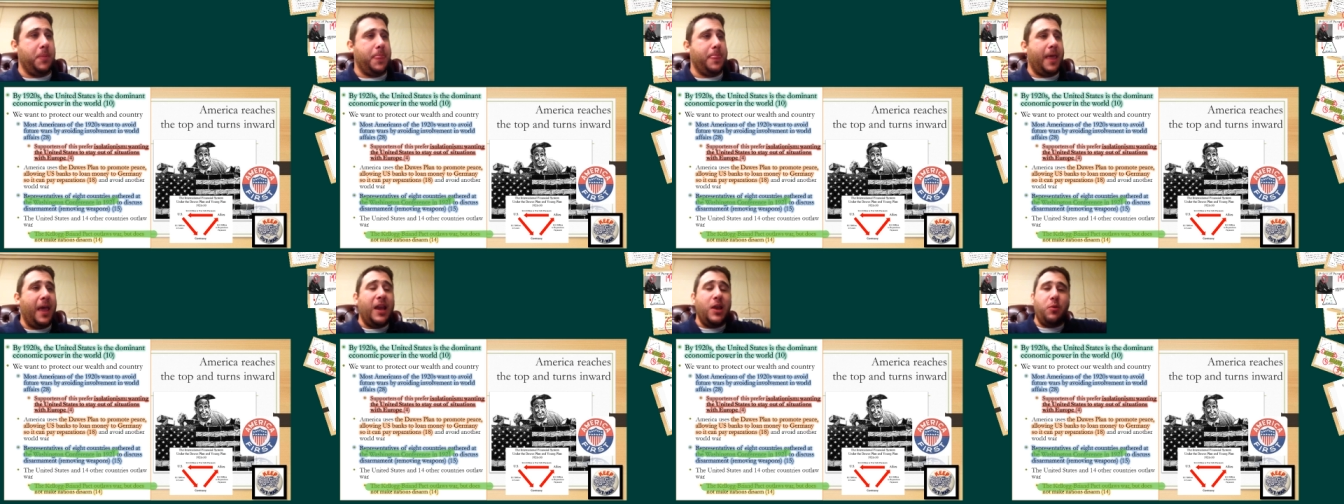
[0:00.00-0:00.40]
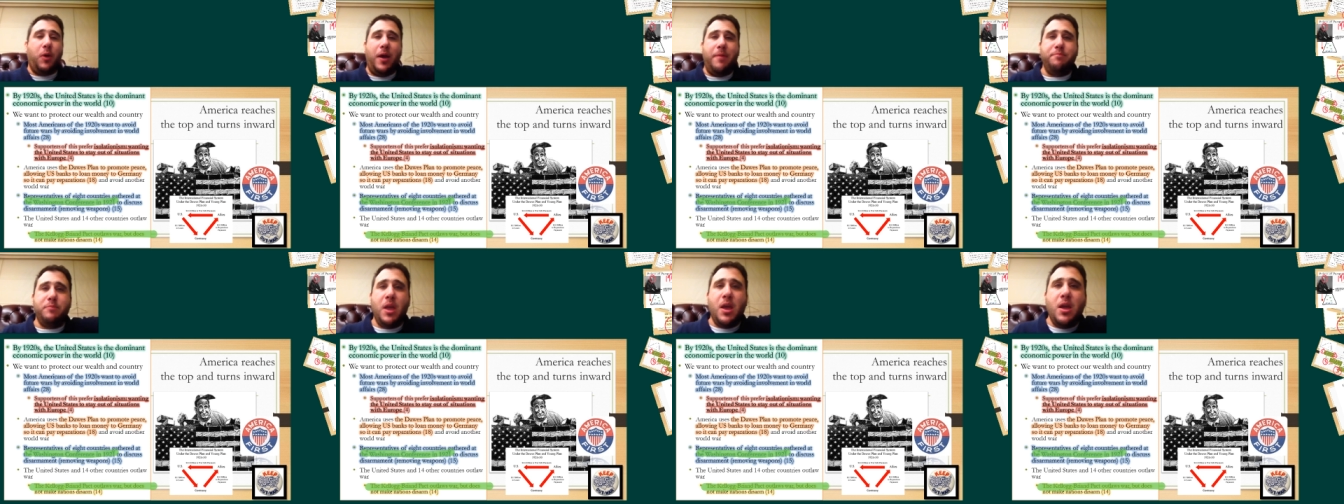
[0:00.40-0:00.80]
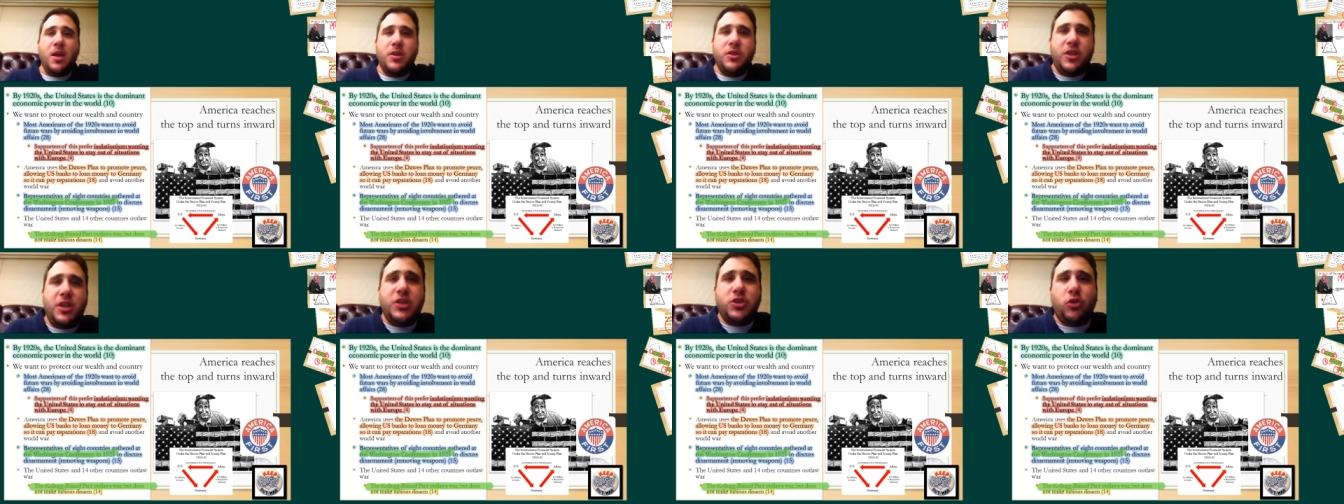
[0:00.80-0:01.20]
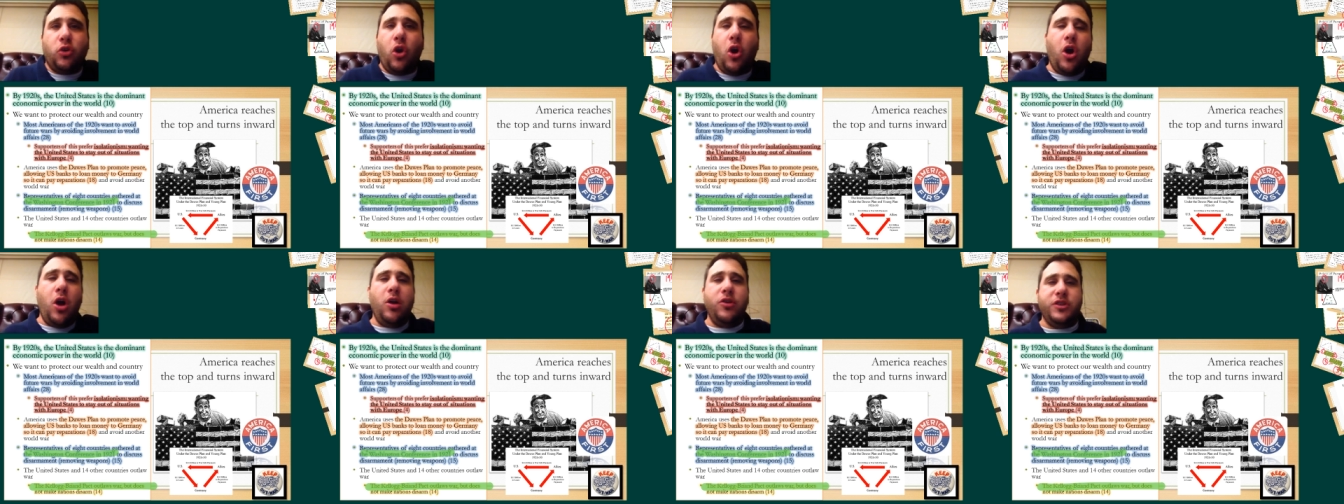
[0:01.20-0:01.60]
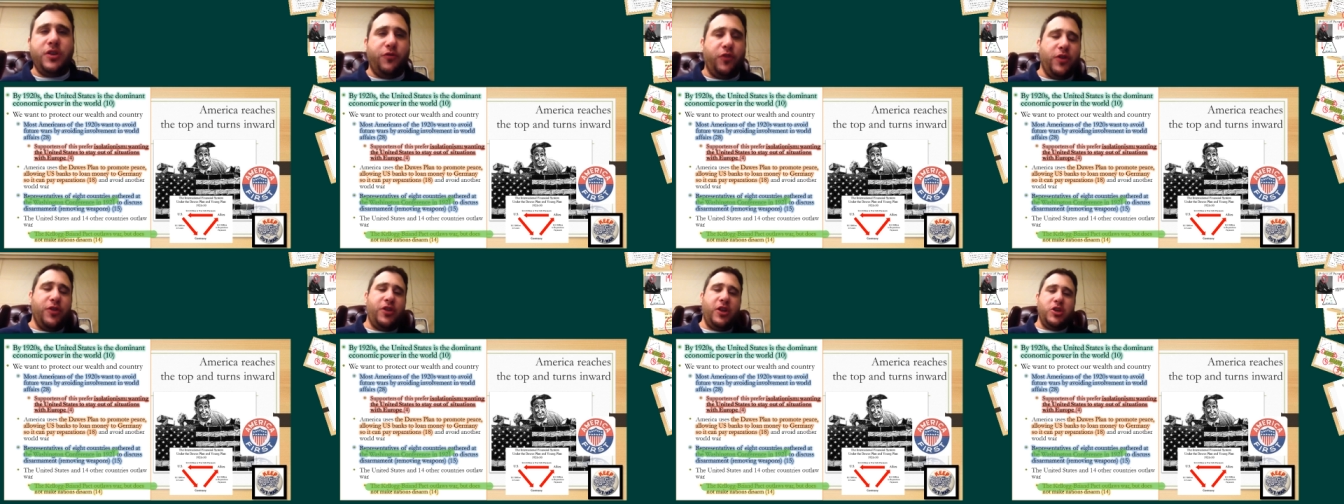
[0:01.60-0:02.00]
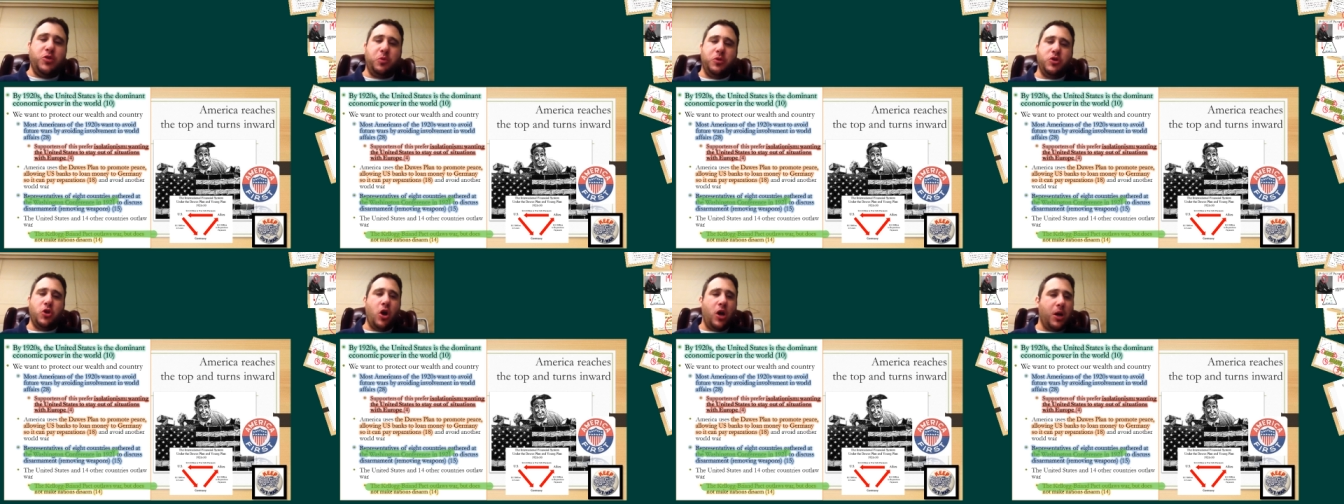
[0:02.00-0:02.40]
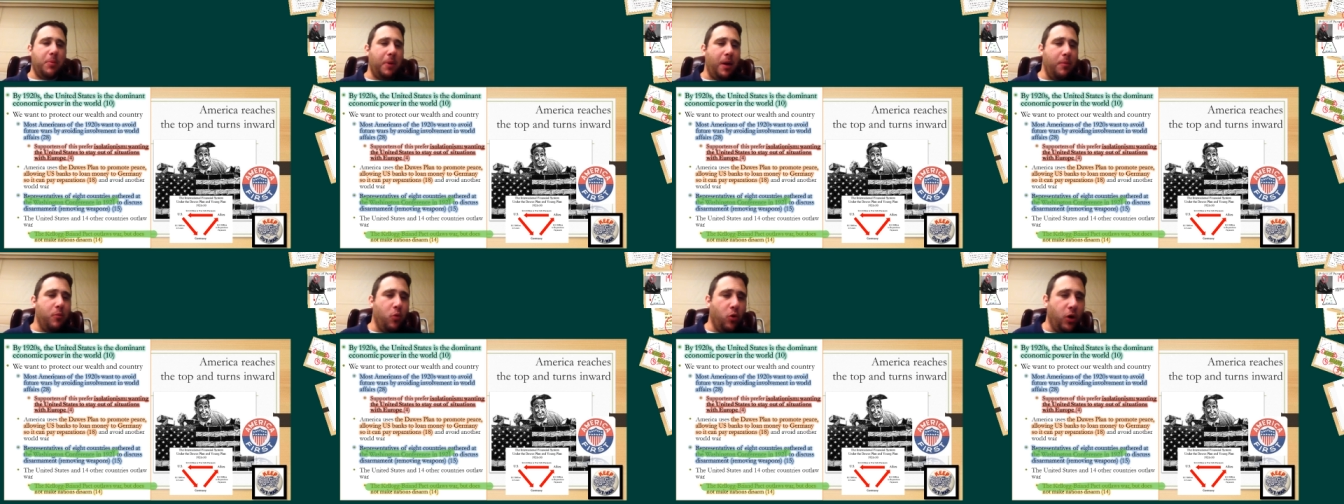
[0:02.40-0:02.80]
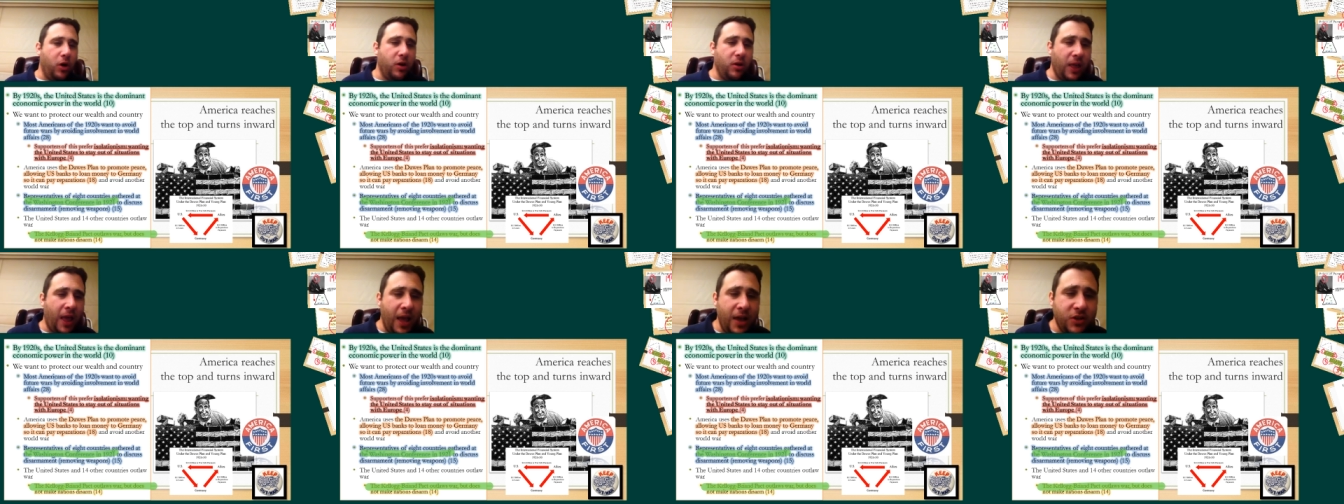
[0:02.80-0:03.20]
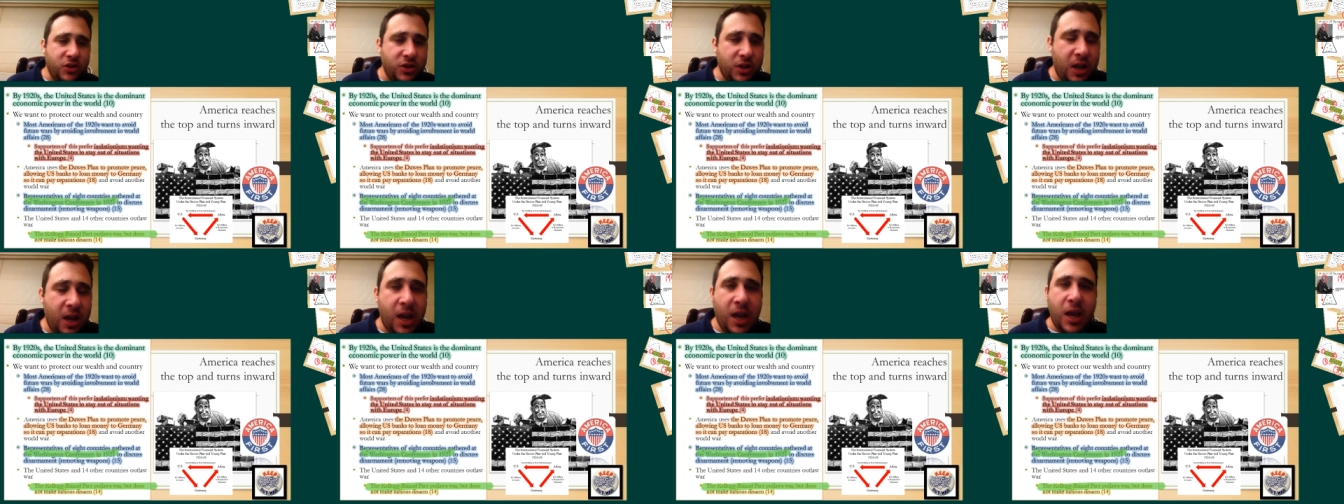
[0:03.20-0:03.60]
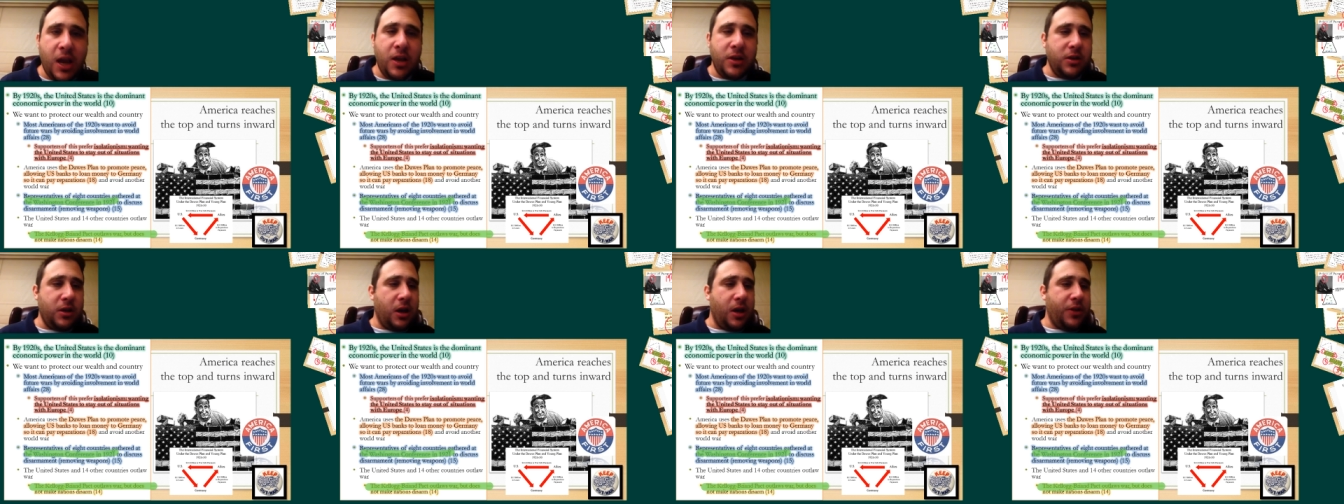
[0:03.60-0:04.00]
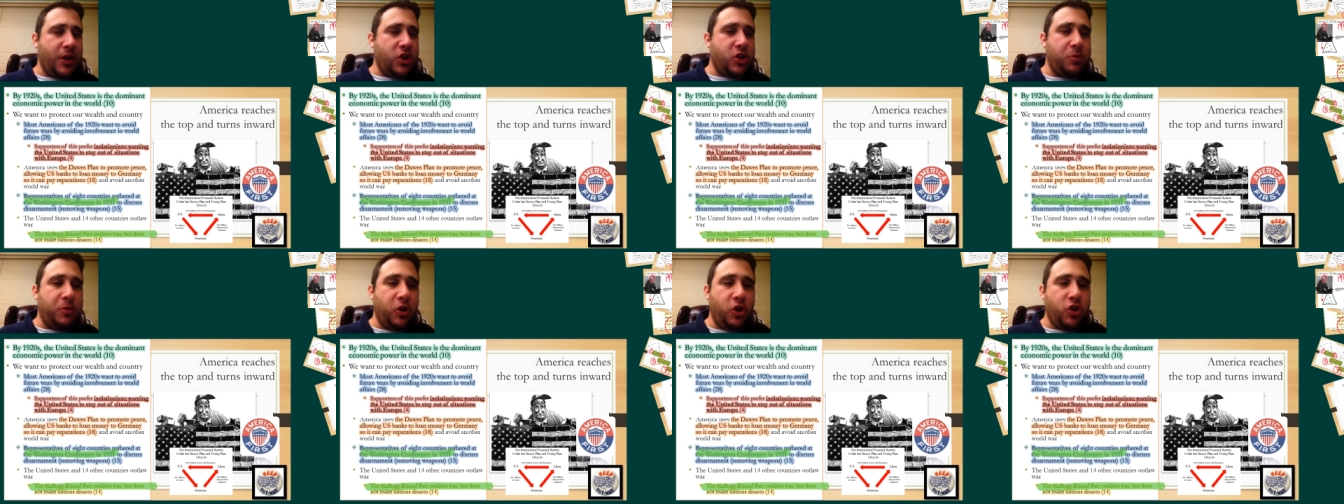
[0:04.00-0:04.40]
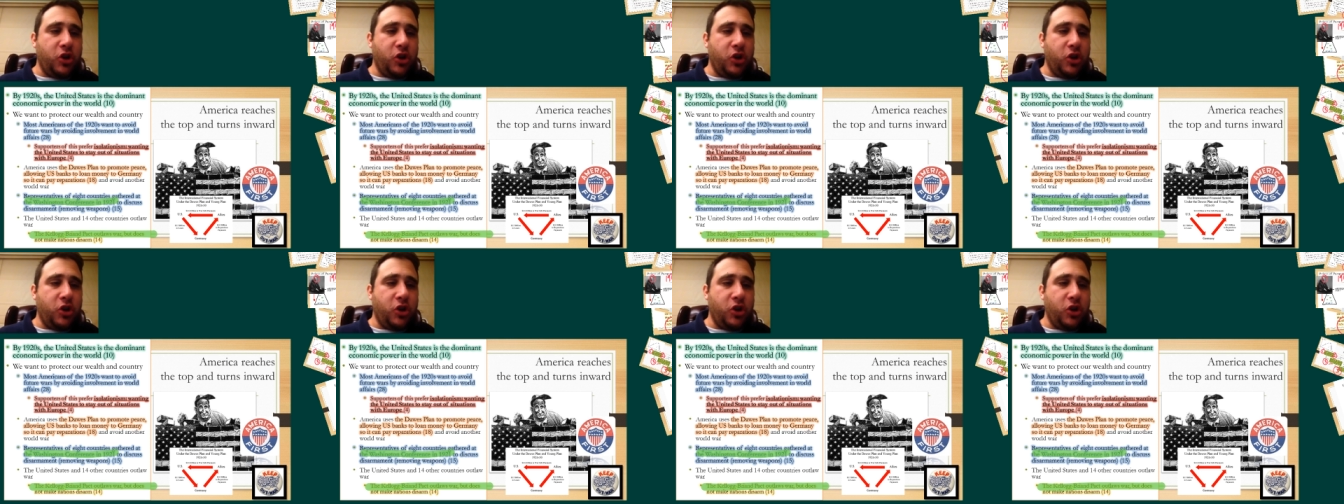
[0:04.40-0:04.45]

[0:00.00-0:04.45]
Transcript: Anyway, these are all different things we'll talk about more in class, and that should be good to